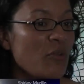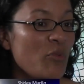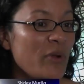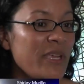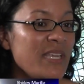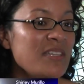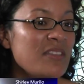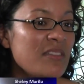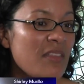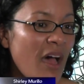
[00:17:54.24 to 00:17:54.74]

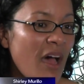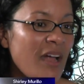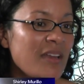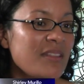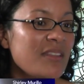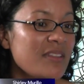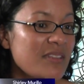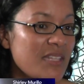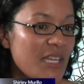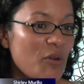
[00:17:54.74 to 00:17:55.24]
we thought
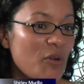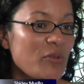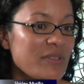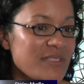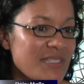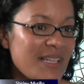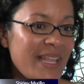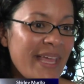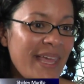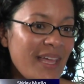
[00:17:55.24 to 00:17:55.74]
that there
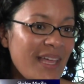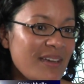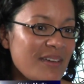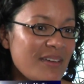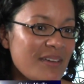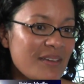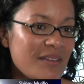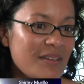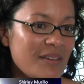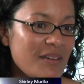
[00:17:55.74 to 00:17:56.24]
was land,
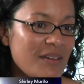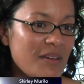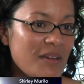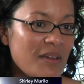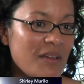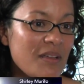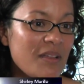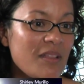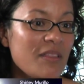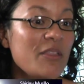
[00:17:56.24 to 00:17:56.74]

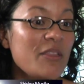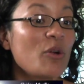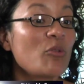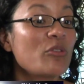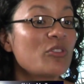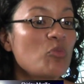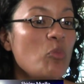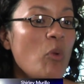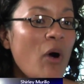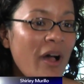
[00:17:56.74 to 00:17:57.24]
there
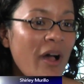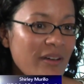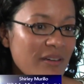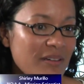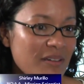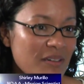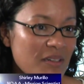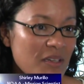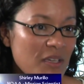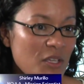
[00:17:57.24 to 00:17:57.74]
was
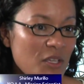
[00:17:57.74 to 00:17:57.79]
water.